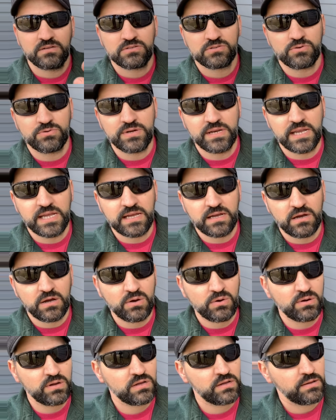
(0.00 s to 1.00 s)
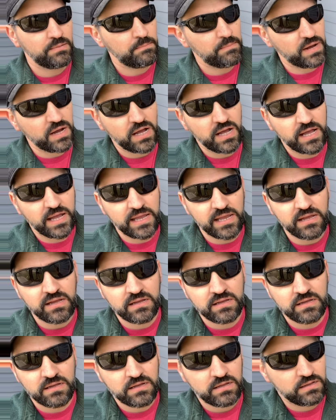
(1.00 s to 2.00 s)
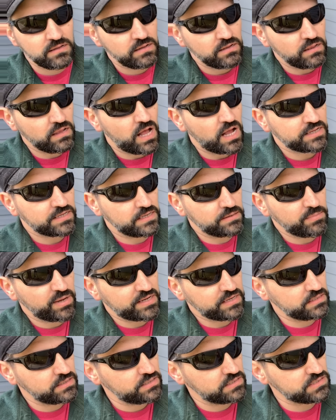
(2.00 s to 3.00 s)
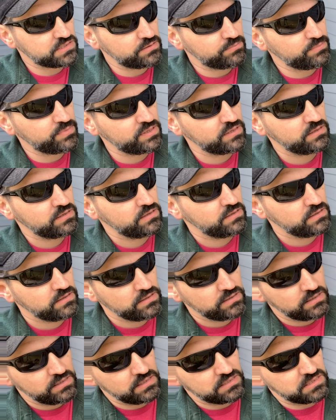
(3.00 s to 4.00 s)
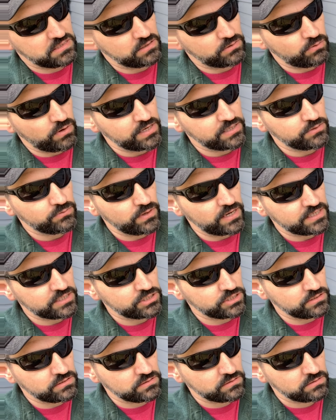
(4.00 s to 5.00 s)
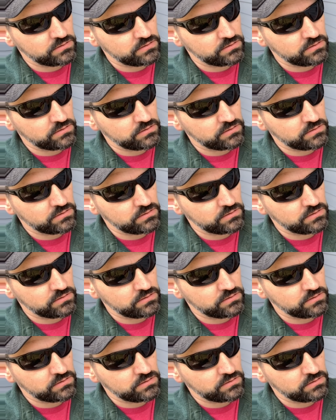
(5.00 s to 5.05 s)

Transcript: So now my locking mechanism is in the right direction.